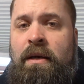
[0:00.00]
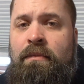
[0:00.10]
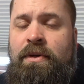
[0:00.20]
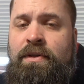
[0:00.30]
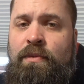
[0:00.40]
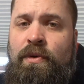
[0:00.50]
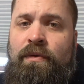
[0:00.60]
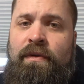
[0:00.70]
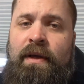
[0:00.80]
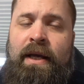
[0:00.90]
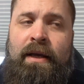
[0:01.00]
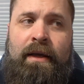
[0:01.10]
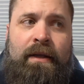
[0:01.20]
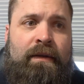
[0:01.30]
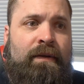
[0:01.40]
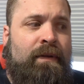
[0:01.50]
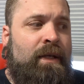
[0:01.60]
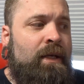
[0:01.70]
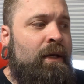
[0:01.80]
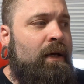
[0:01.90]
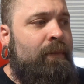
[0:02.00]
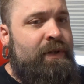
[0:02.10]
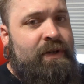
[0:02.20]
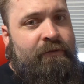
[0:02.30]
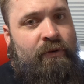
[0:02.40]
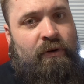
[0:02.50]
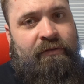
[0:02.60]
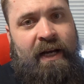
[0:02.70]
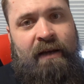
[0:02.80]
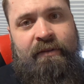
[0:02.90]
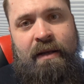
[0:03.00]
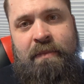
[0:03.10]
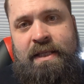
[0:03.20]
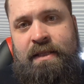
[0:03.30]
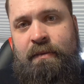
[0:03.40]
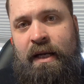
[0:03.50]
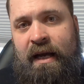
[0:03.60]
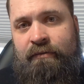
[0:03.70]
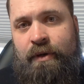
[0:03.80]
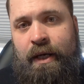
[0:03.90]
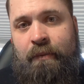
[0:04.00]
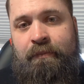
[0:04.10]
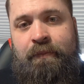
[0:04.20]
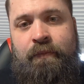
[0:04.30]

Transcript: pretty smooth, and I tried 405 and I missed it about halfway up.